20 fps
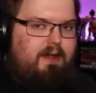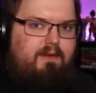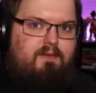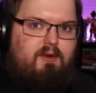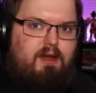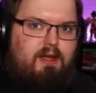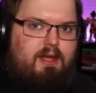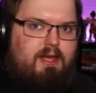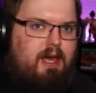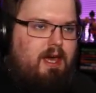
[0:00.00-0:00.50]

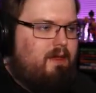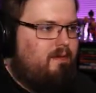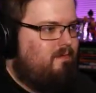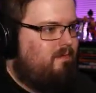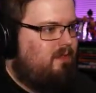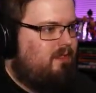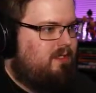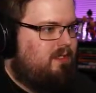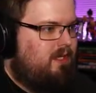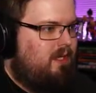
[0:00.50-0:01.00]
it
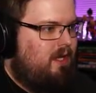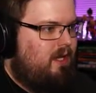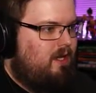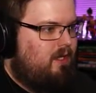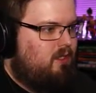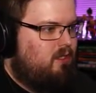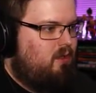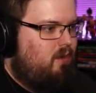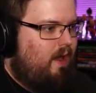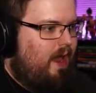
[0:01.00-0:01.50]
comes
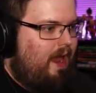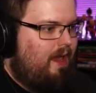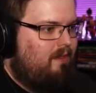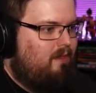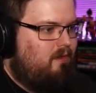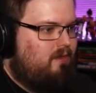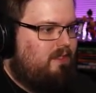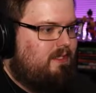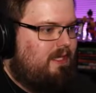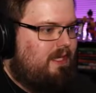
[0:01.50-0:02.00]
to Halo
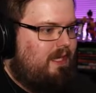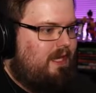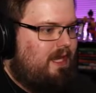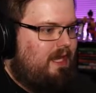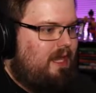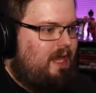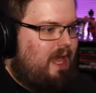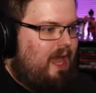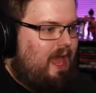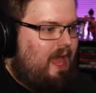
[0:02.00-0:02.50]

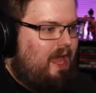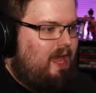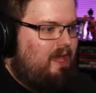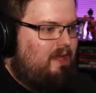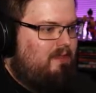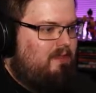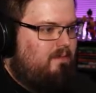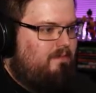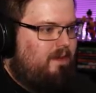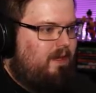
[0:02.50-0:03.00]
CE
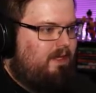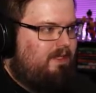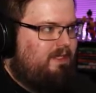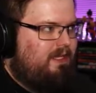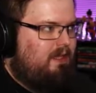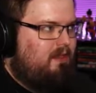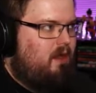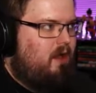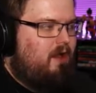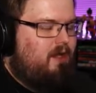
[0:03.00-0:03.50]
and the PC
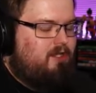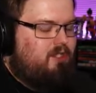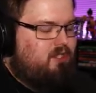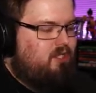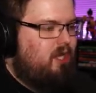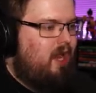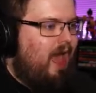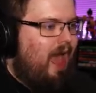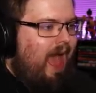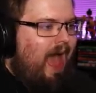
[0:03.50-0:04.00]
launch.
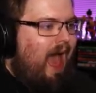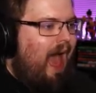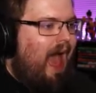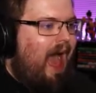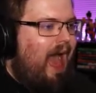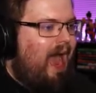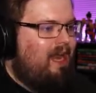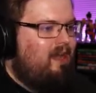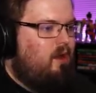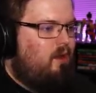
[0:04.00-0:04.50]

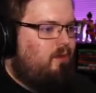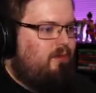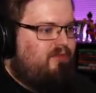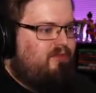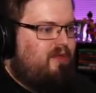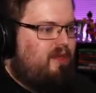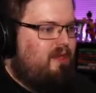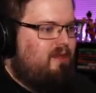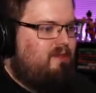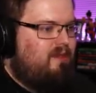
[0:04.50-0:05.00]
I don't
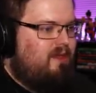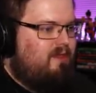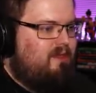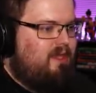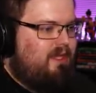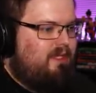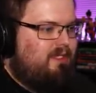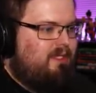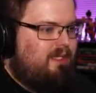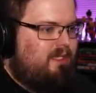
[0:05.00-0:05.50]
think that
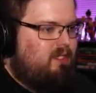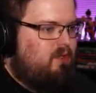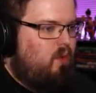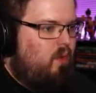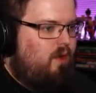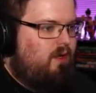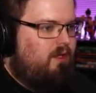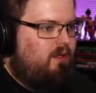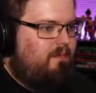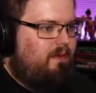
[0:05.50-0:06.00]
this is
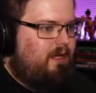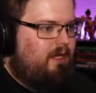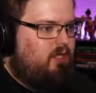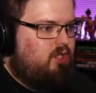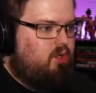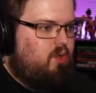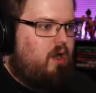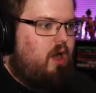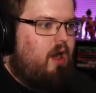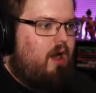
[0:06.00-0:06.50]
going to be a
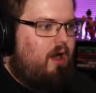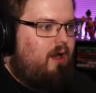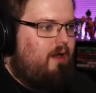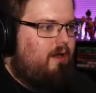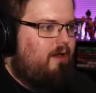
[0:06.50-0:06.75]
draw